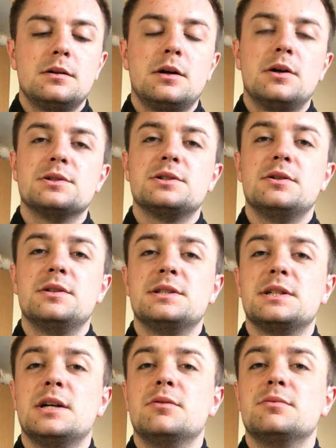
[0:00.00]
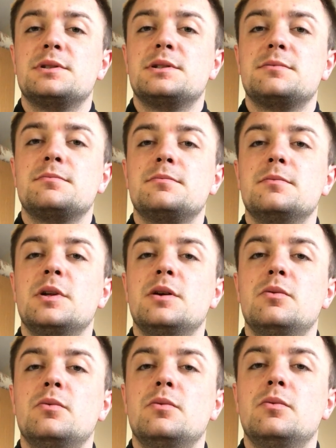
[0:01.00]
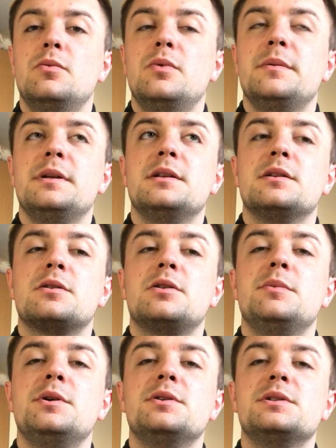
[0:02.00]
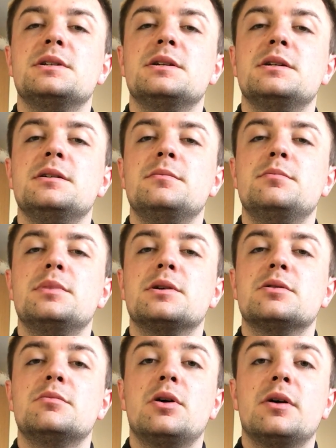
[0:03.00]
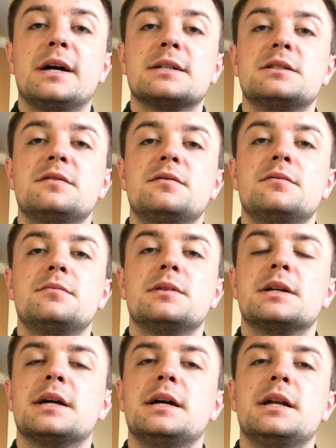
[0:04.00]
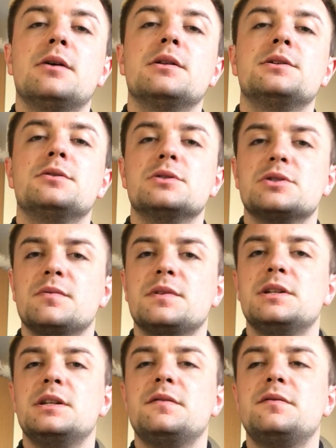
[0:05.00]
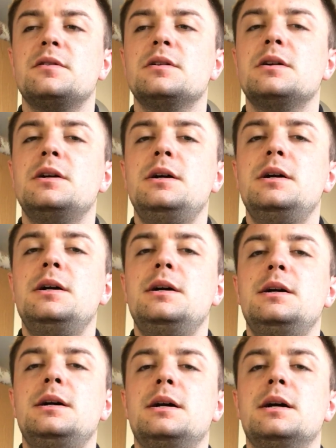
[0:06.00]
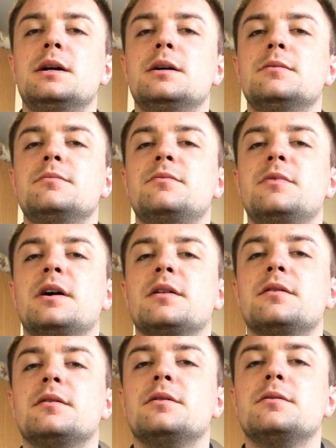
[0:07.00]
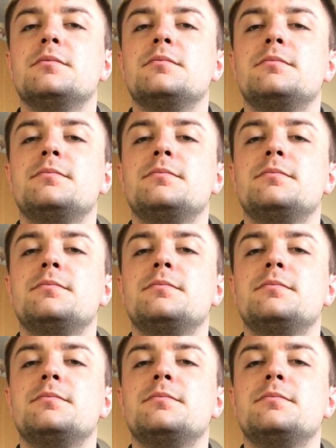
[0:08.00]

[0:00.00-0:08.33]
Also, this helps women in the community become more active. They're getting out there doing something different, rather than